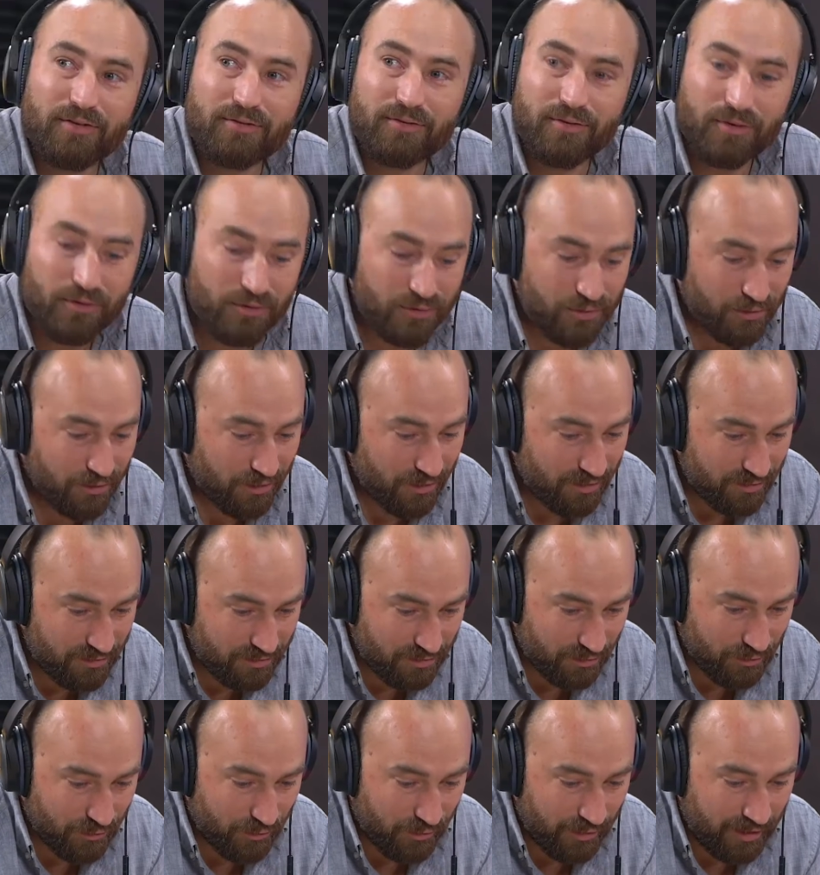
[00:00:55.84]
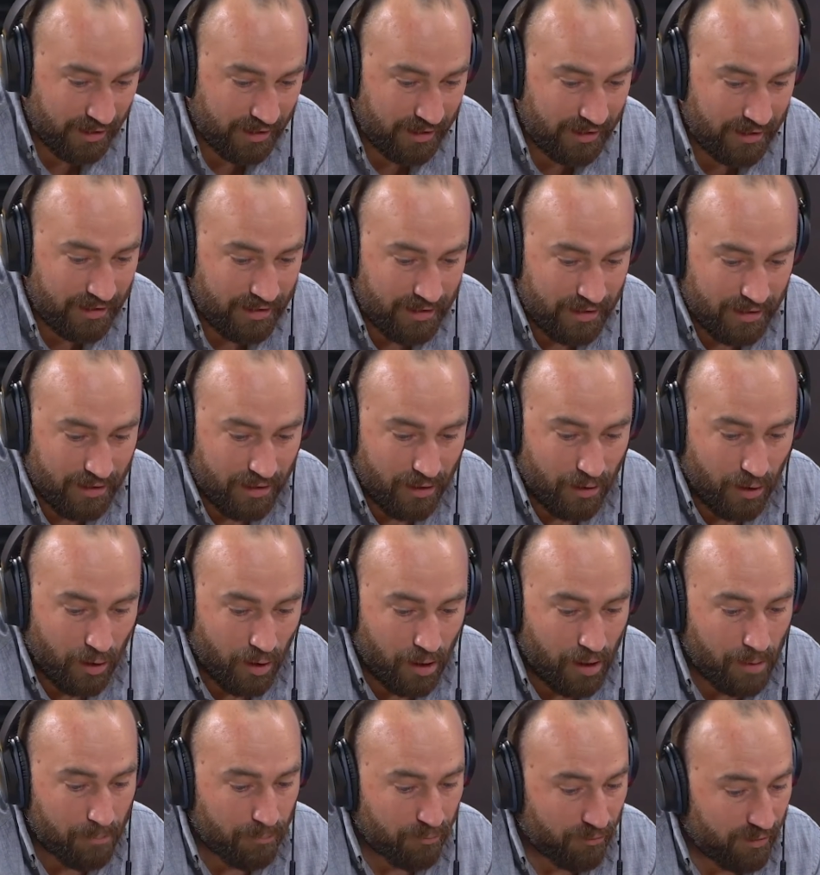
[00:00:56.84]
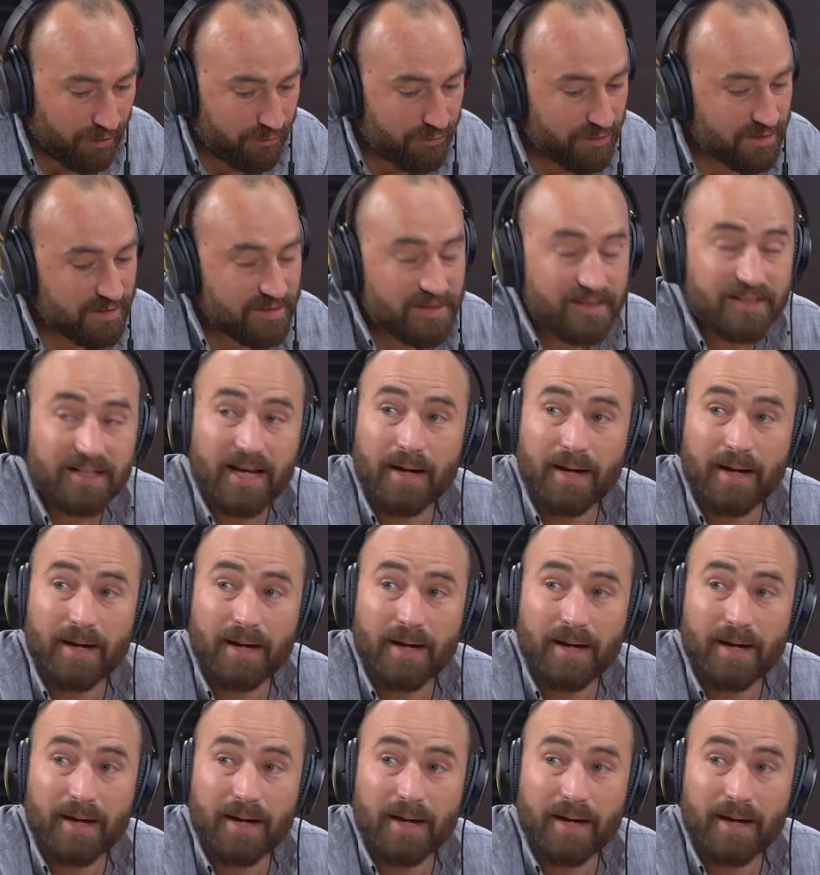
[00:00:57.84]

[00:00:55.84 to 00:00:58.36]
his first few degree preferences